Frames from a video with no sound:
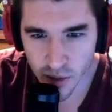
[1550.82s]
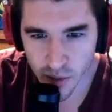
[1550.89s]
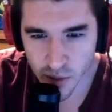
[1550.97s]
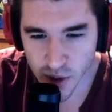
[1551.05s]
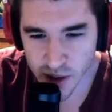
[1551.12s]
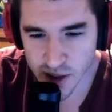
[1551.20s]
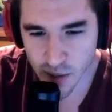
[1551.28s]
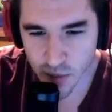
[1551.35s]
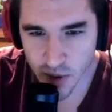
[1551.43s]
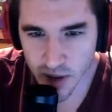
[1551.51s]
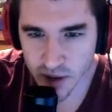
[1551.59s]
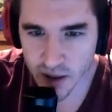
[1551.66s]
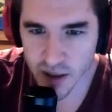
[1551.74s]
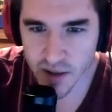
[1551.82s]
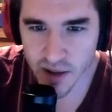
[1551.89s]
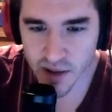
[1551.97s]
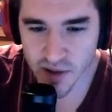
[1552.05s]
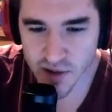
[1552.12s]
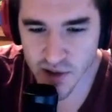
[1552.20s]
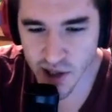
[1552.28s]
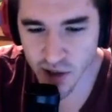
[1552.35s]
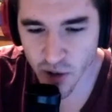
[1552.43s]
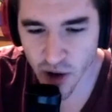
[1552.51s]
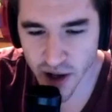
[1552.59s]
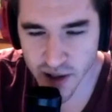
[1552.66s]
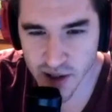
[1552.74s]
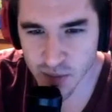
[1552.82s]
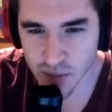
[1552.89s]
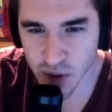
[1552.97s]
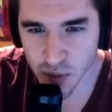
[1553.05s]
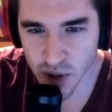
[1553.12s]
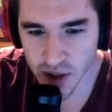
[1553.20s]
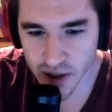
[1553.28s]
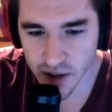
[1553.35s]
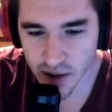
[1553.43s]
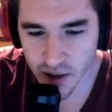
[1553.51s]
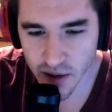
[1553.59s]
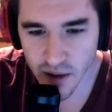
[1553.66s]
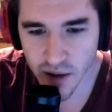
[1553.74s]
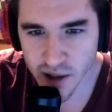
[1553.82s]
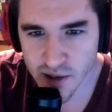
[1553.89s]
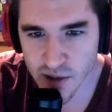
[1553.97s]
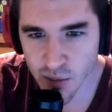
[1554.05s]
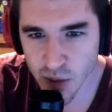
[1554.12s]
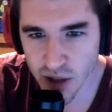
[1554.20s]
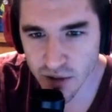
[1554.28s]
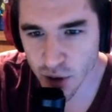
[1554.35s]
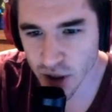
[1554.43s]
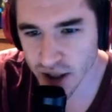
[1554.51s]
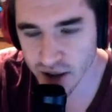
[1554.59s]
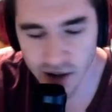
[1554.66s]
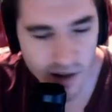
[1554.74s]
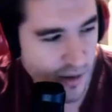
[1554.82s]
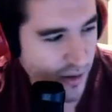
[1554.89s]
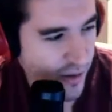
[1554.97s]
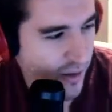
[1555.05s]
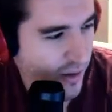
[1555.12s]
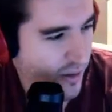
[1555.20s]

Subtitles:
But it's something that Ziggurat's been playing and submitted for Deck Doctor.